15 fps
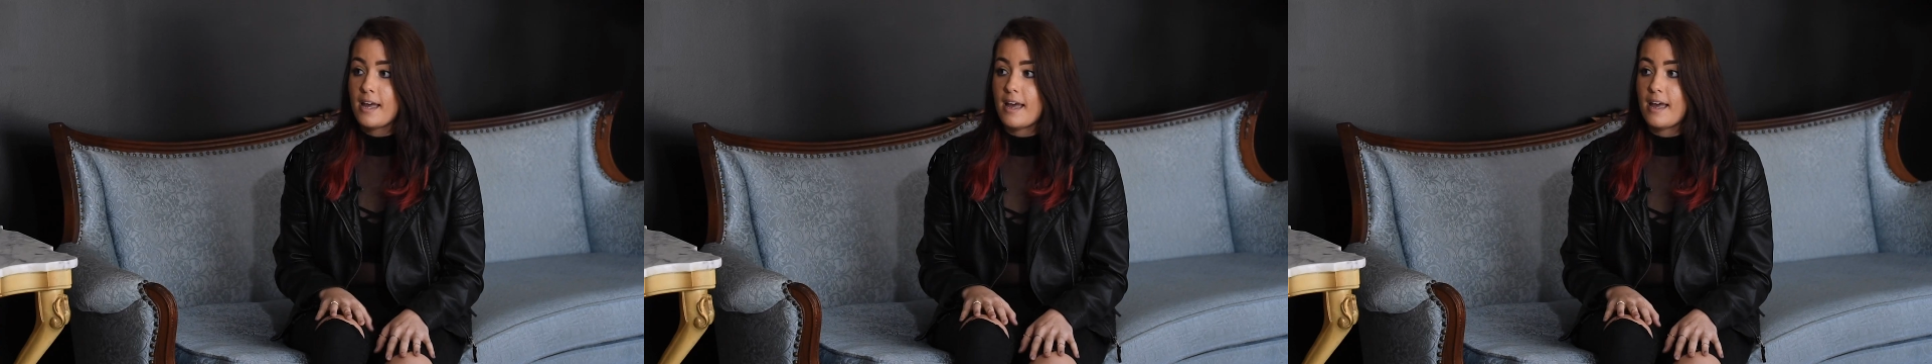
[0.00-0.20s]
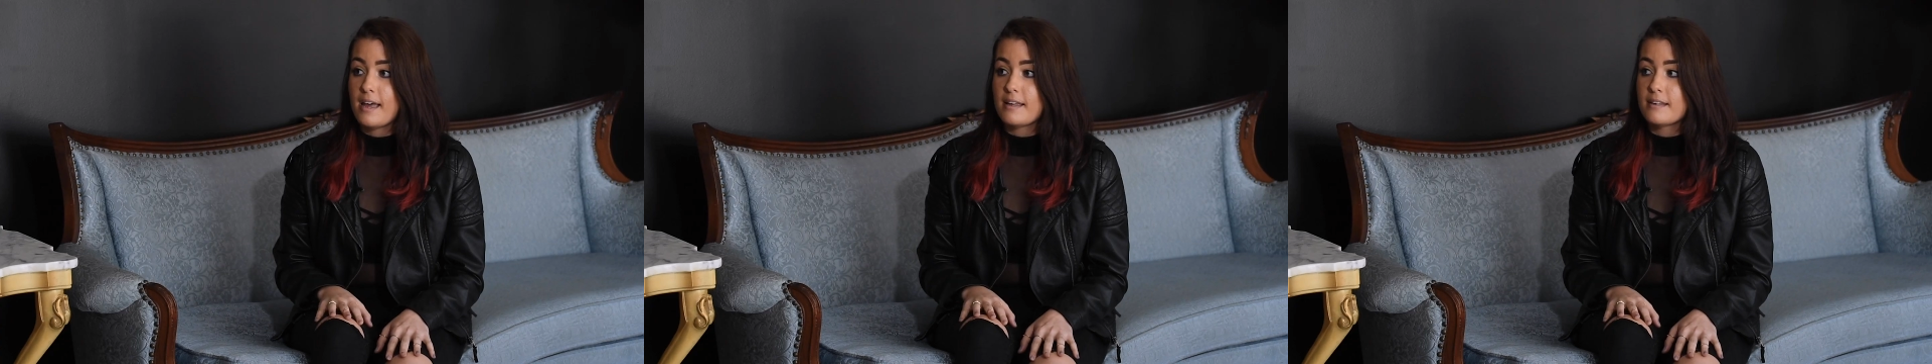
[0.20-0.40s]

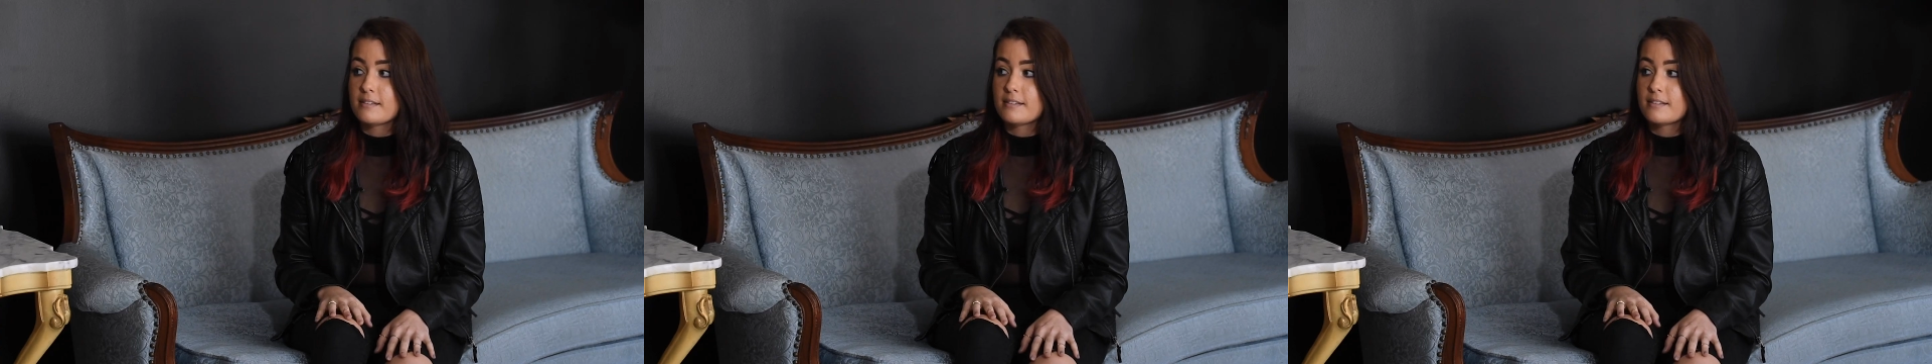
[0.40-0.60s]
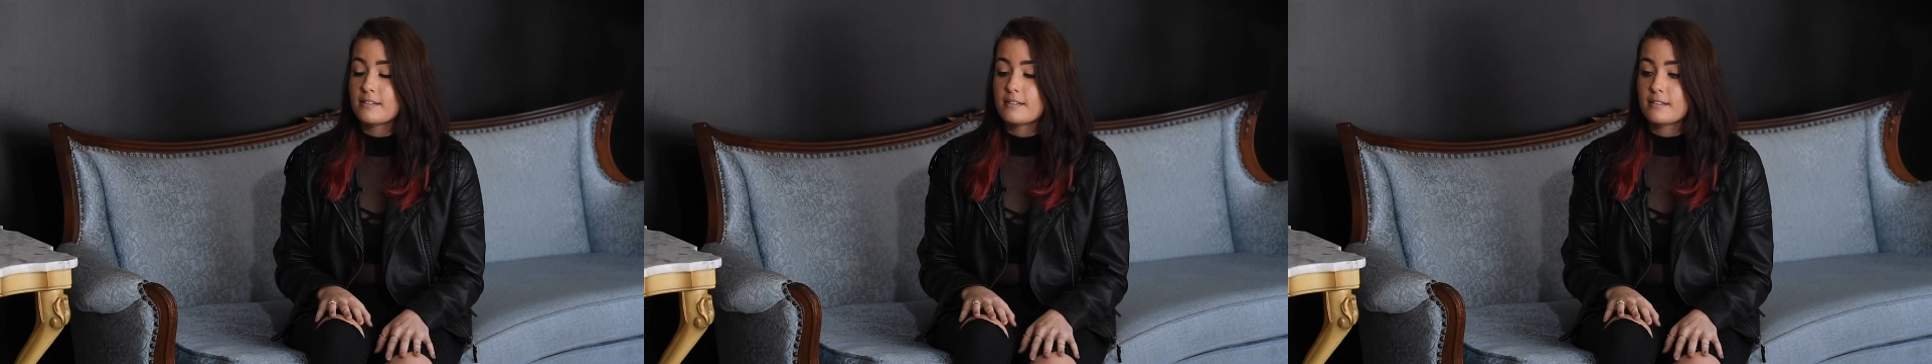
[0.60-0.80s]

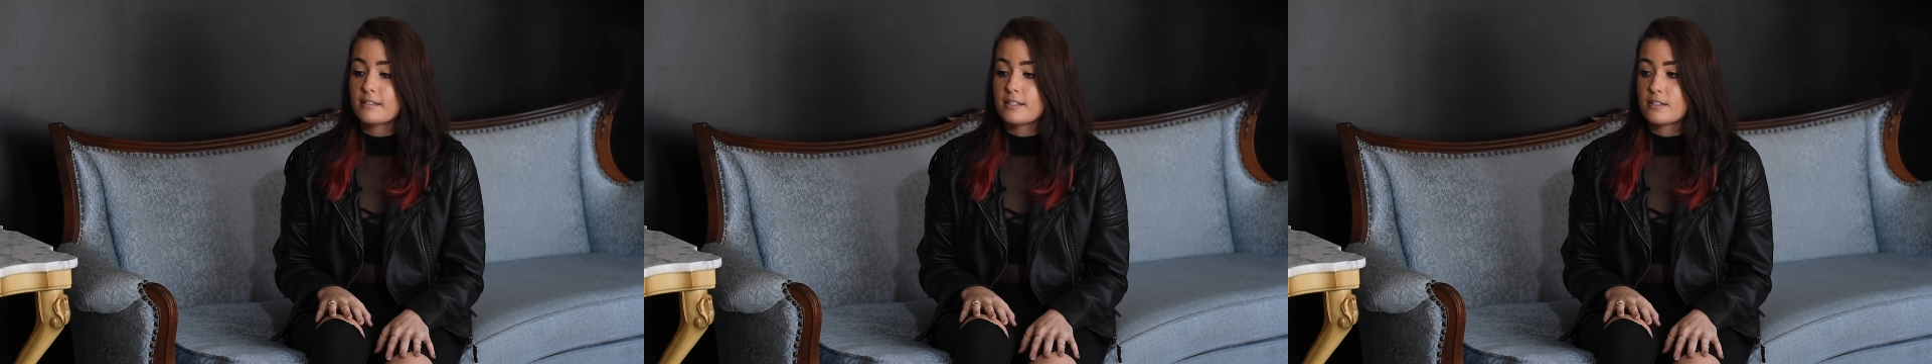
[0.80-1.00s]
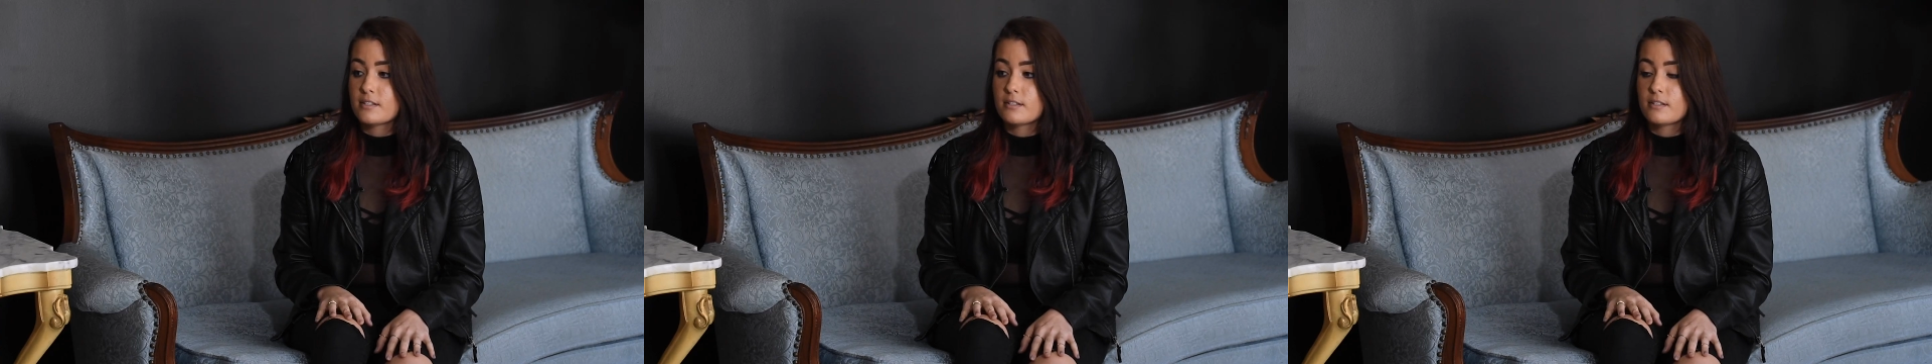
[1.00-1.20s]
And
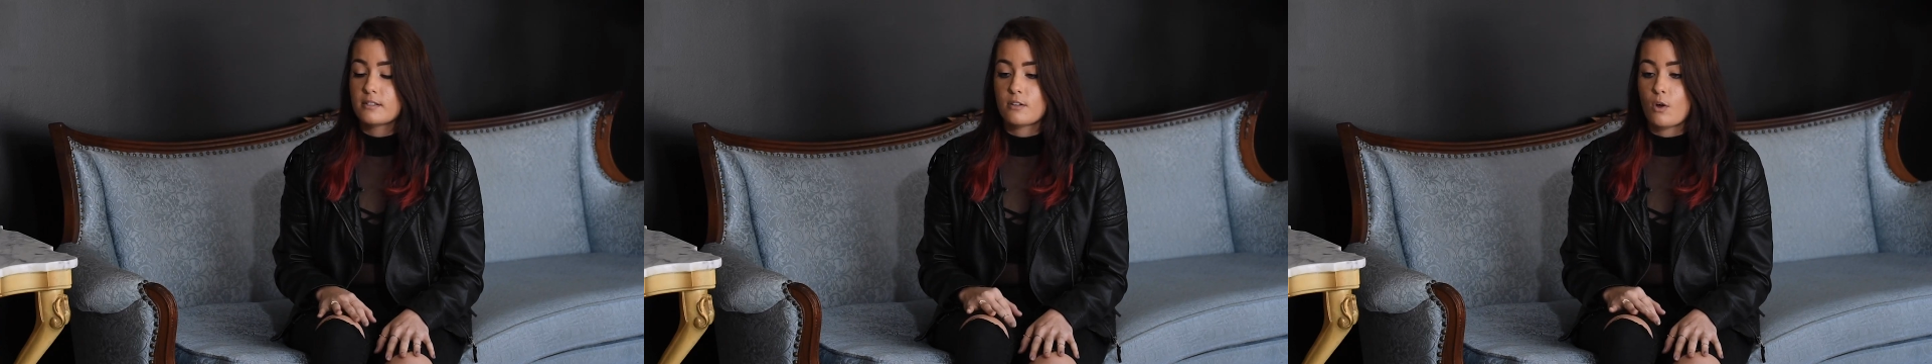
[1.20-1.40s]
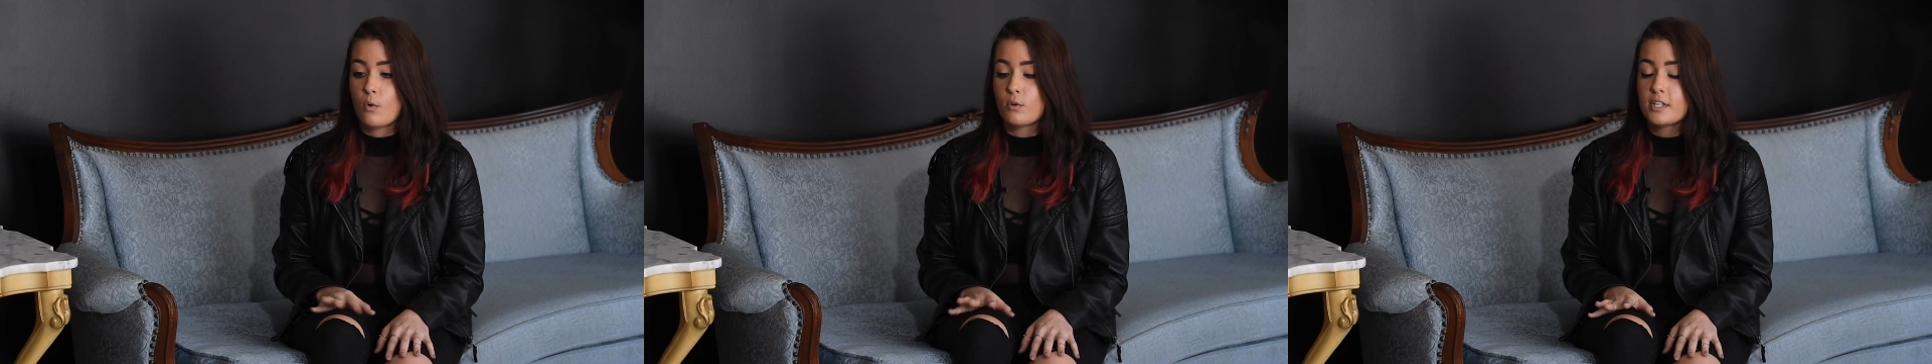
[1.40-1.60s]
this
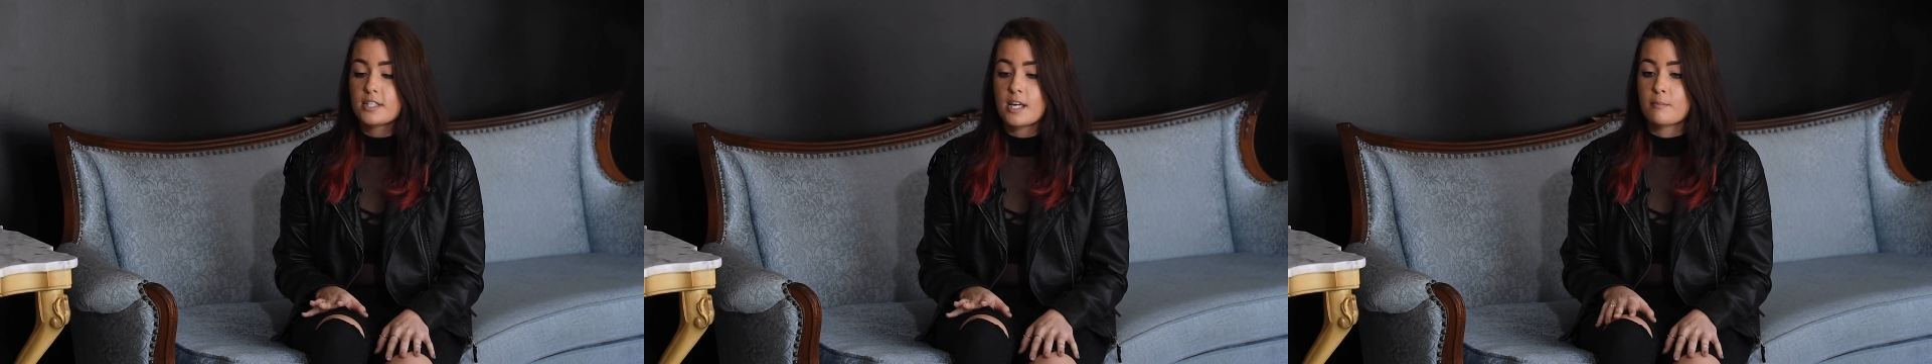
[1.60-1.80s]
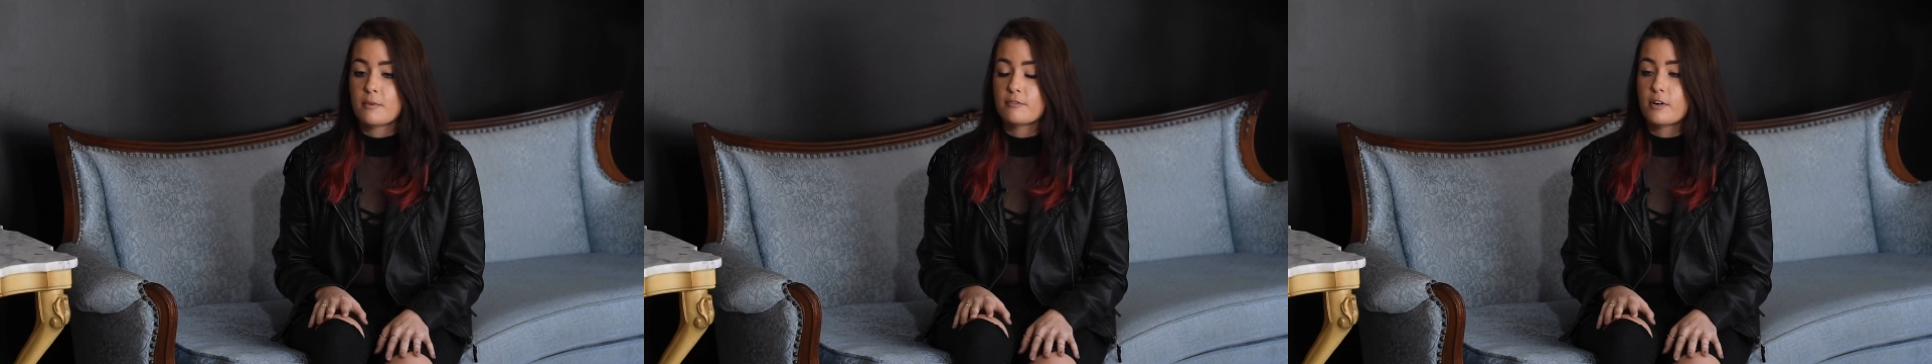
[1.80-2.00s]
is the only
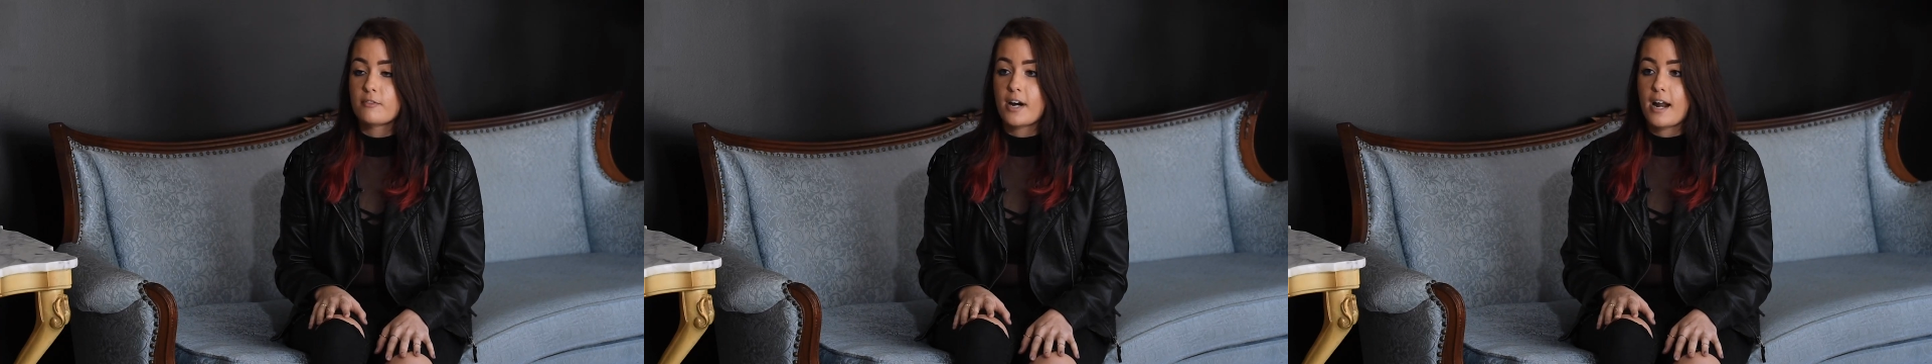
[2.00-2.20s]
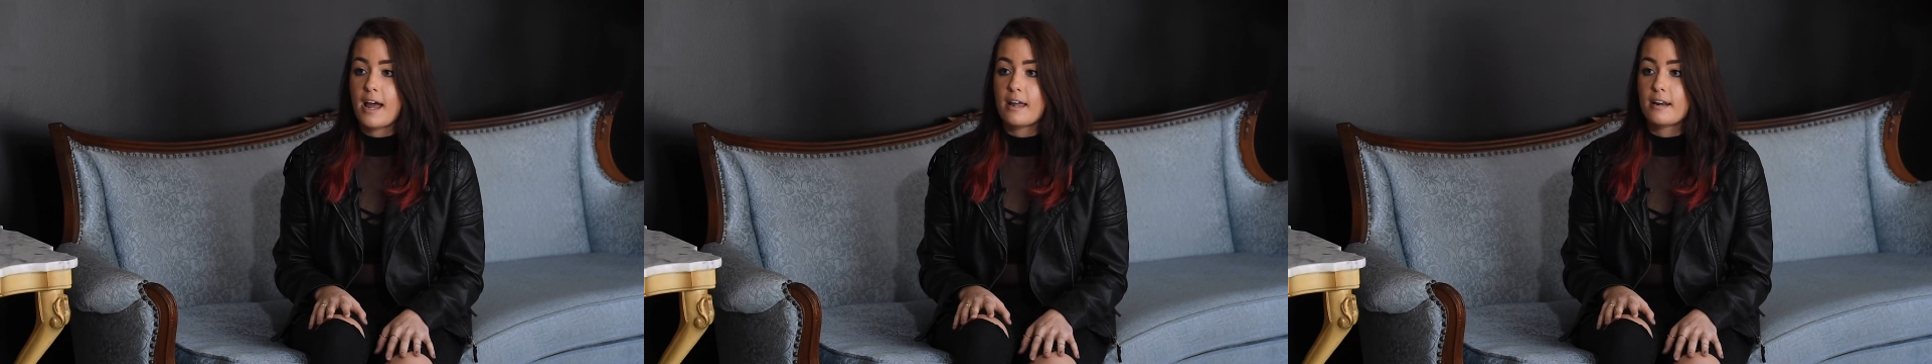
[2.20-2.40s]
time I've
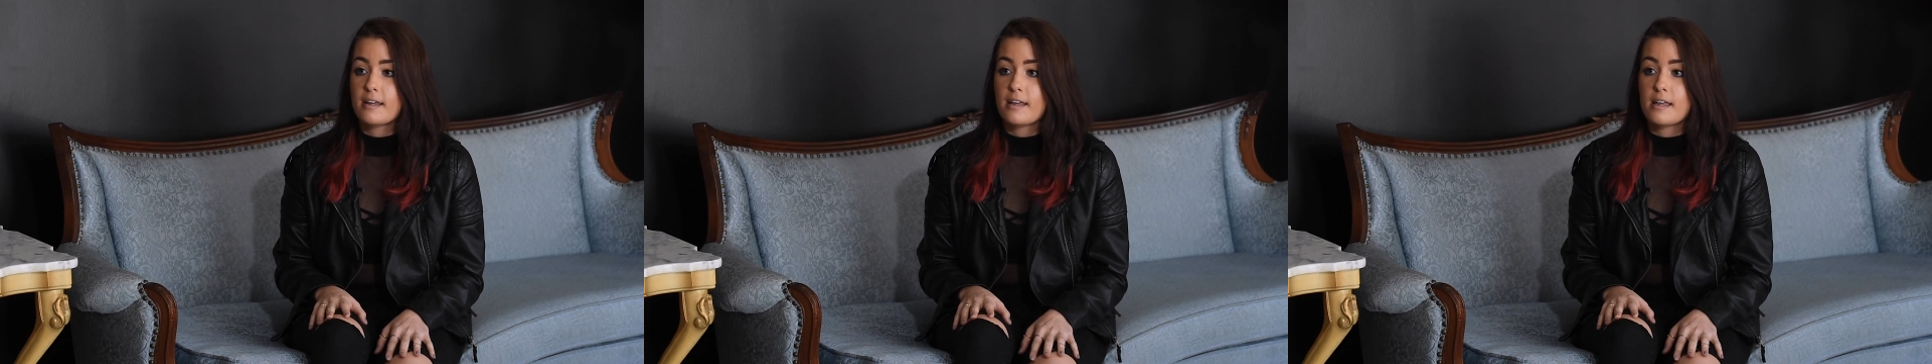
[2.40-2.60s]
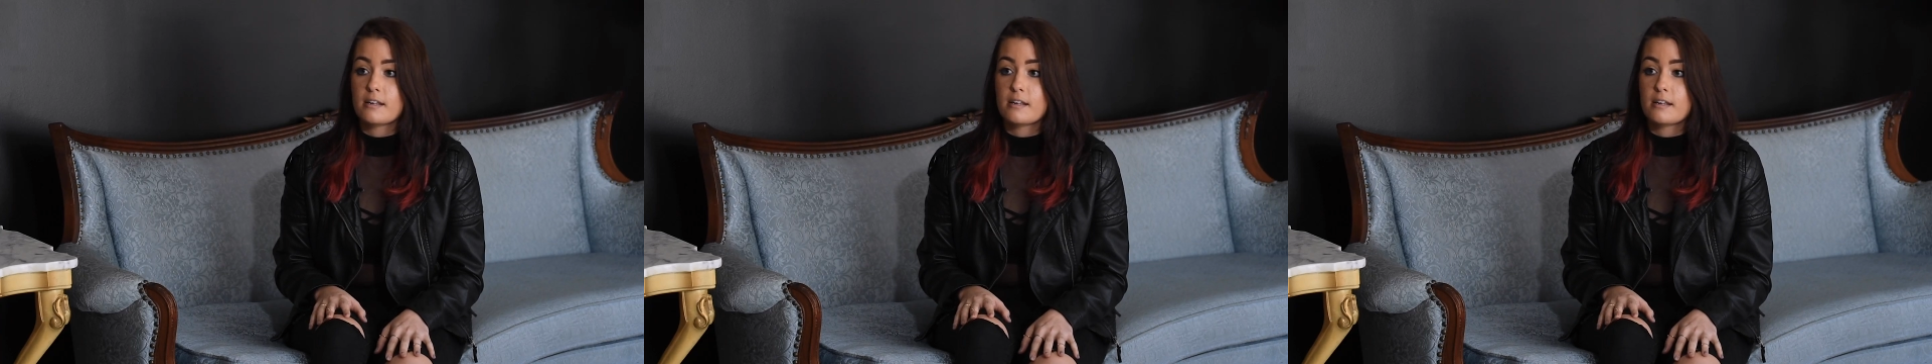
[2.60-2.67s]
ever had it.